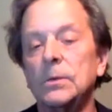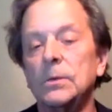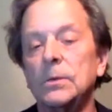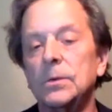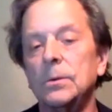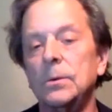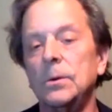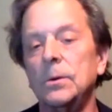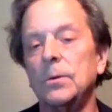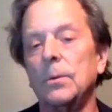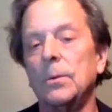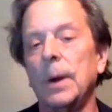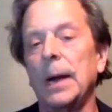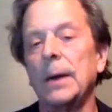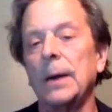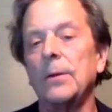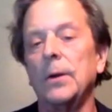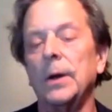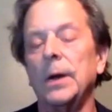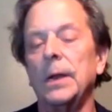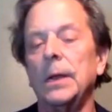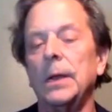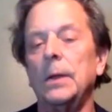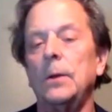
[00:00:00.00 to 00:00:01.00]
Student
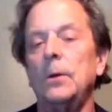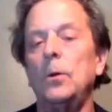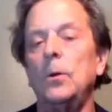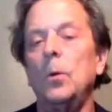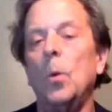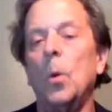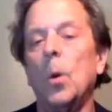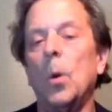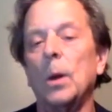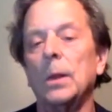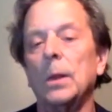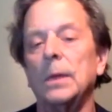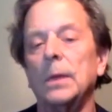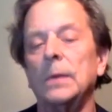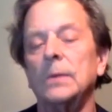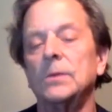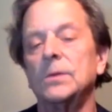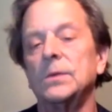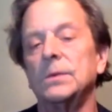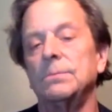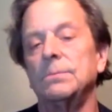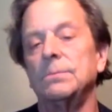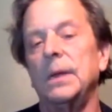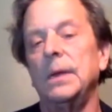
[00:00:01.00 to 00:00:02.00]
Directorate in New Orleans